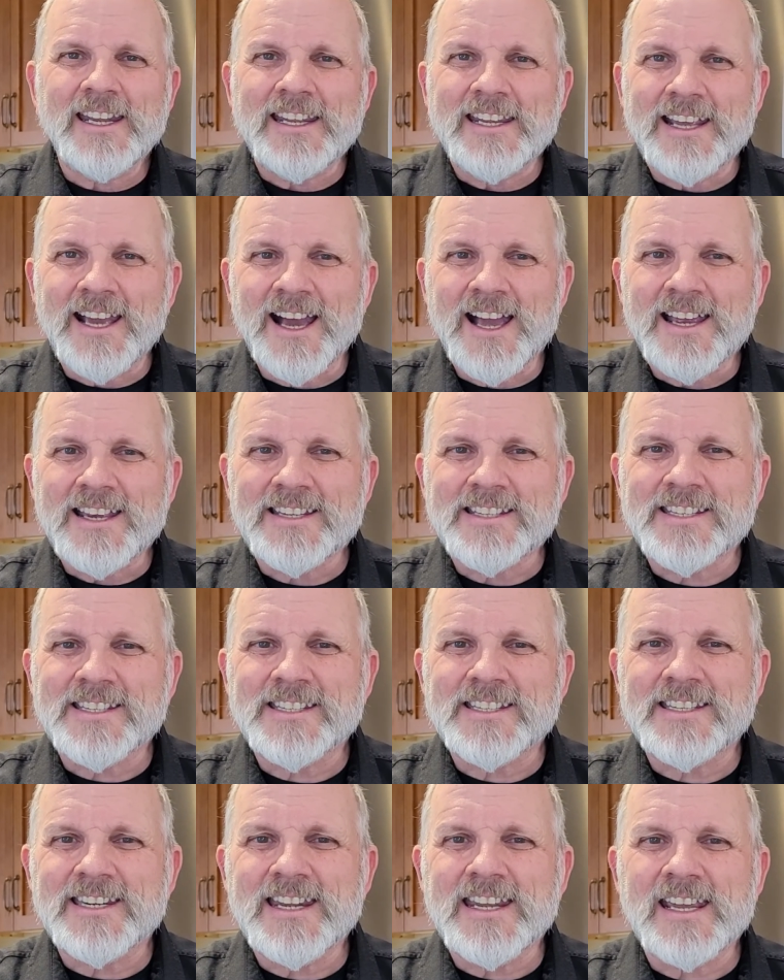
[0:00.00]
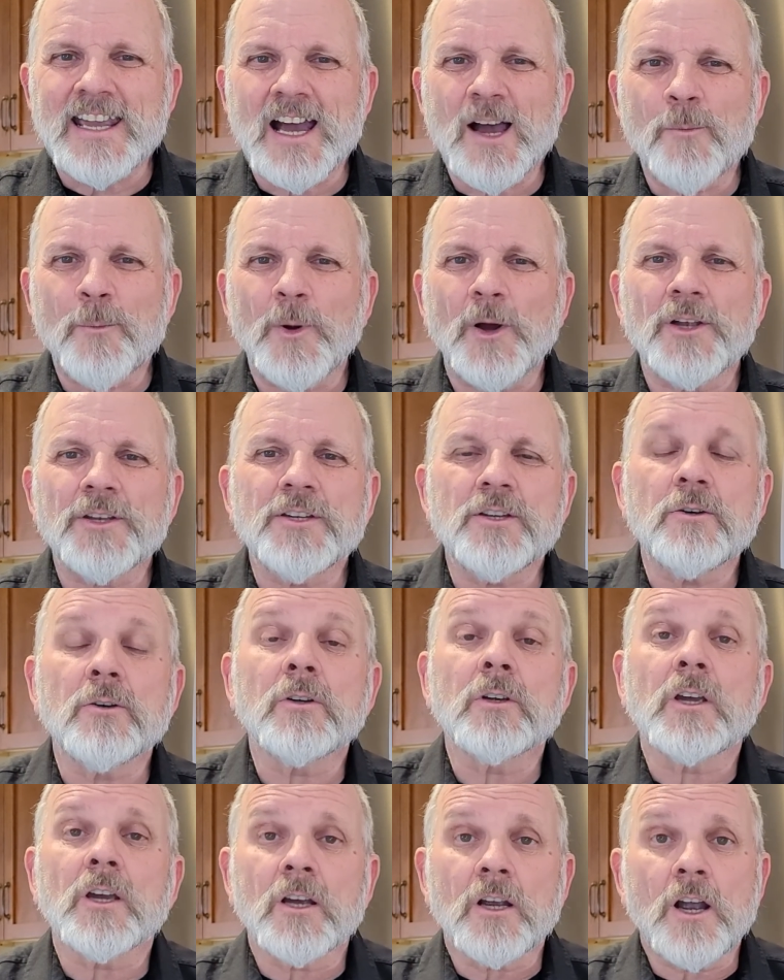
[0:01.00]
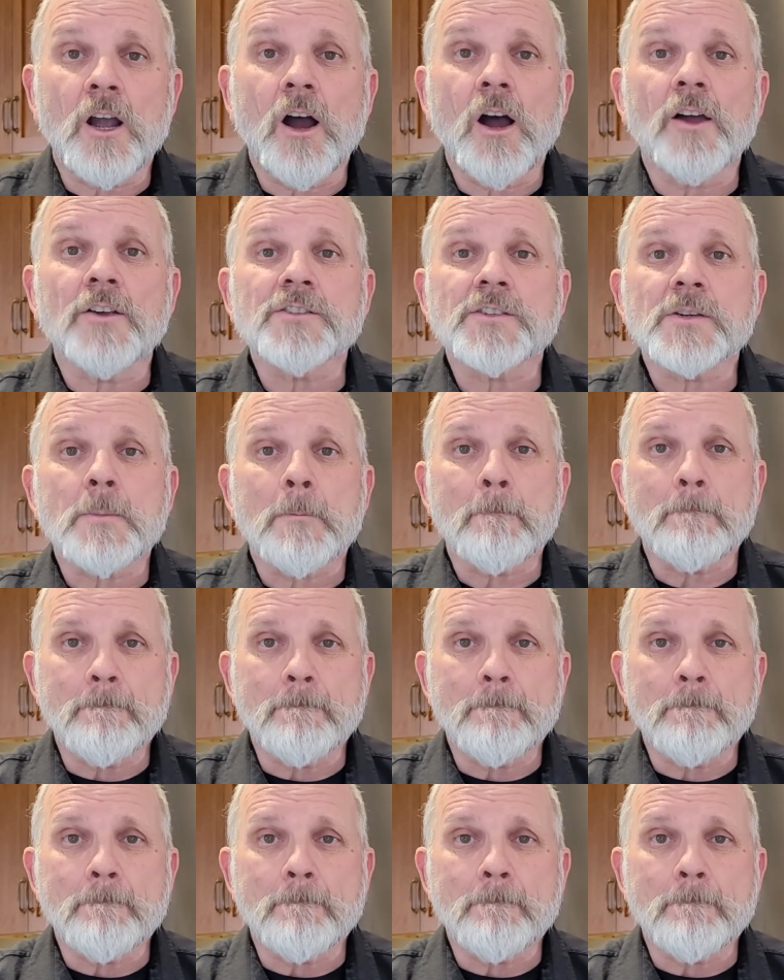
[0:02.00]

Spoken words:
guys sneak up on you and can cause